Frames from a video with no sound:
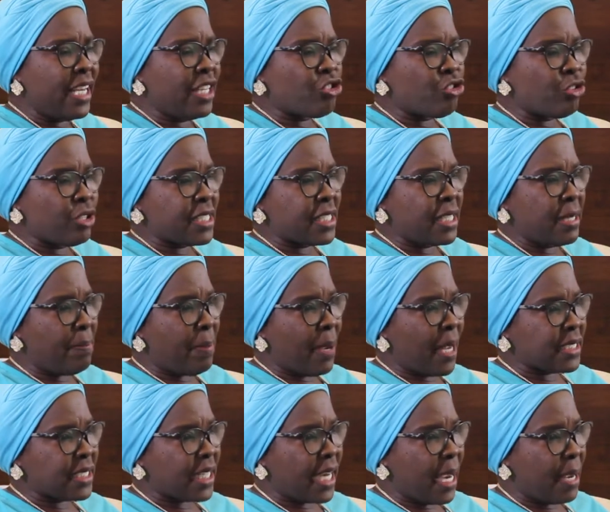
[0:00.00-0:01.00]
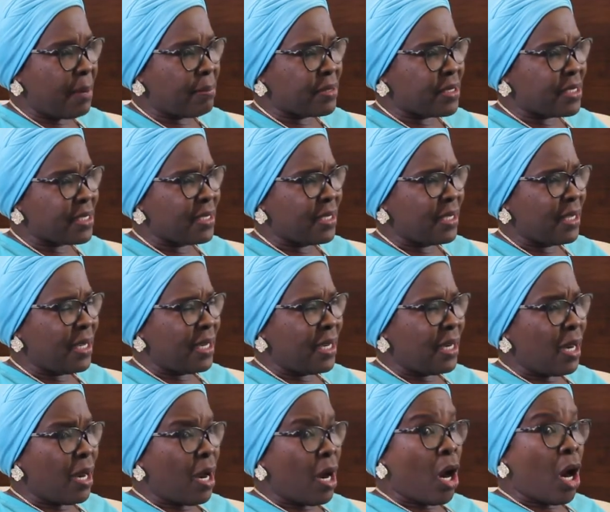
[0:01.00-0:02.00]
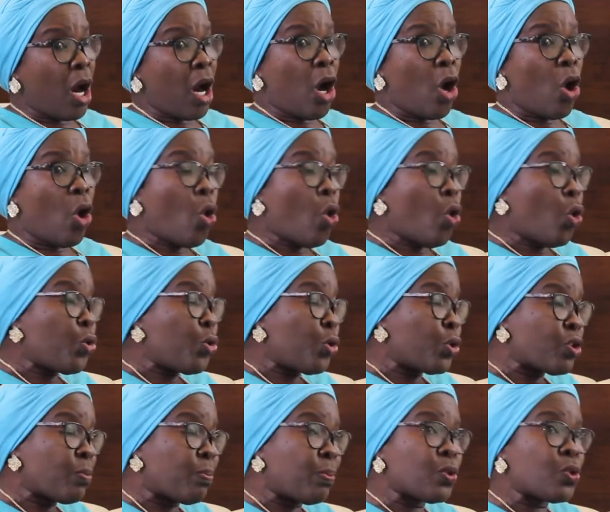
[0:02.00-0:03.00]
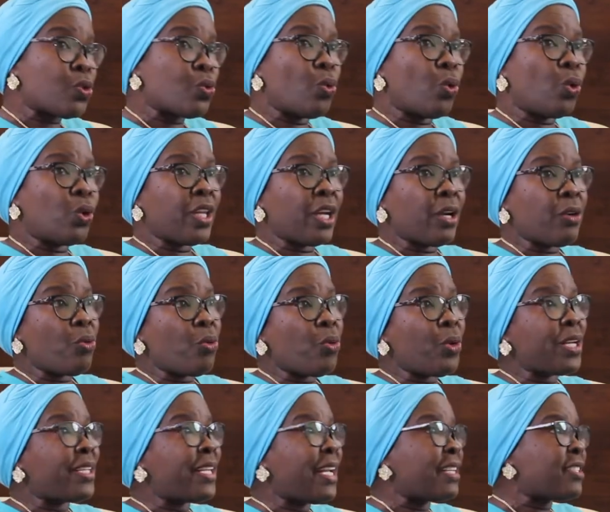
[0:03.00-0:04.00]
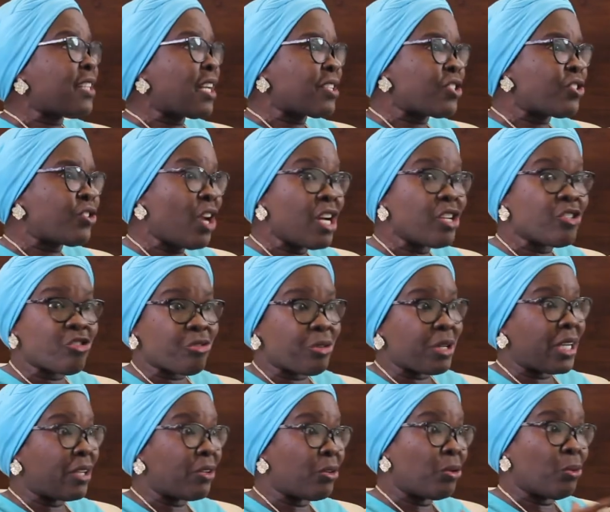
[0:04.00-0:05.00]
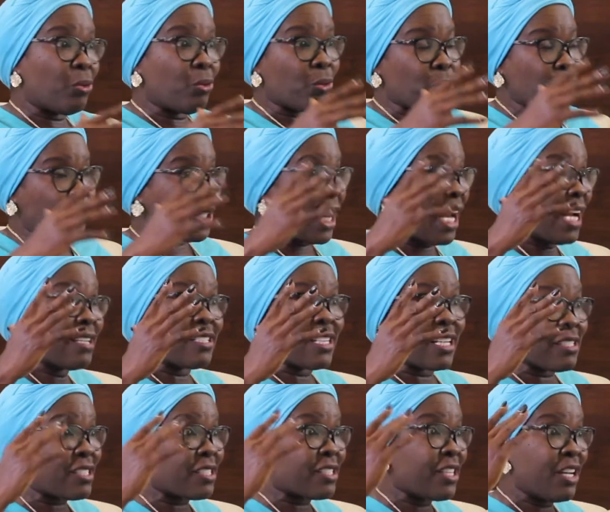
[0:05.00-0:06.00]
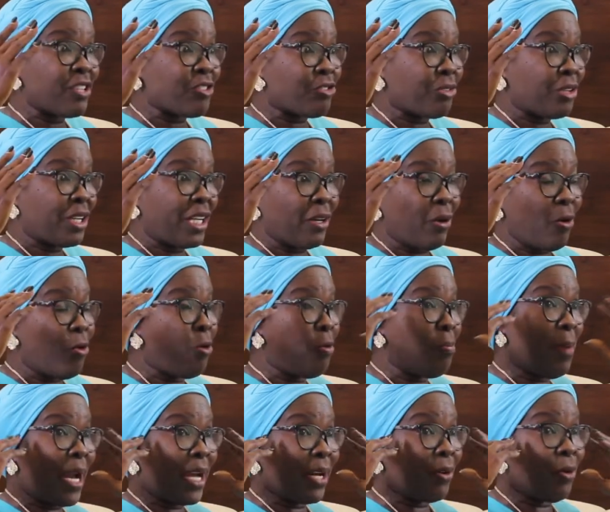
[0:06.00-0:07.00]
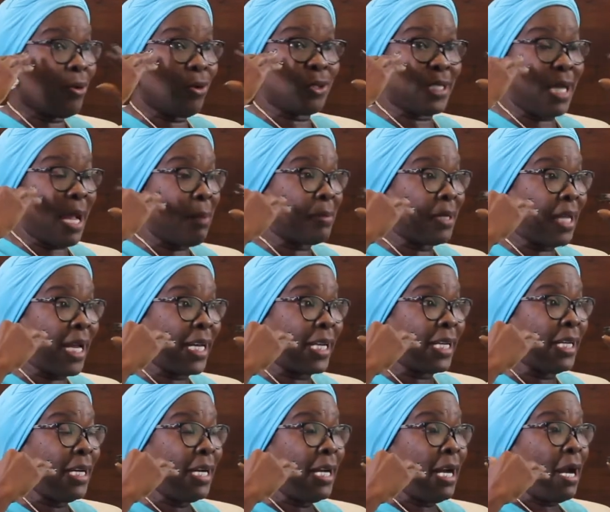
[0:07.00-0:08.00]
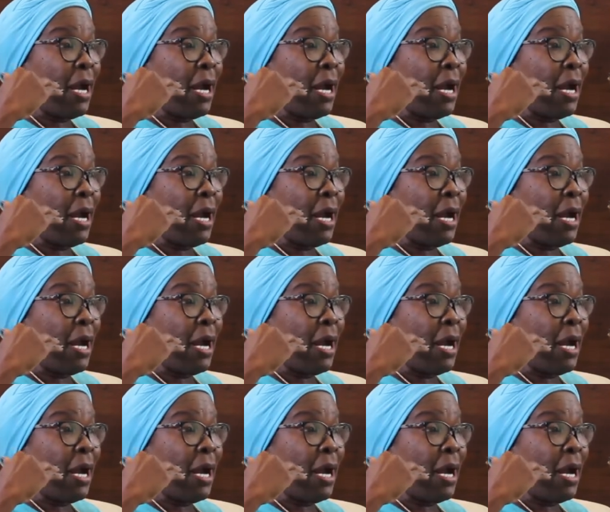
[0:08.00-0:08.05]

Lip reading: the interesting part comes. Oh, you're supposed to undergo a dental surgery, you know, dental surgery. Oh my God. I'm like,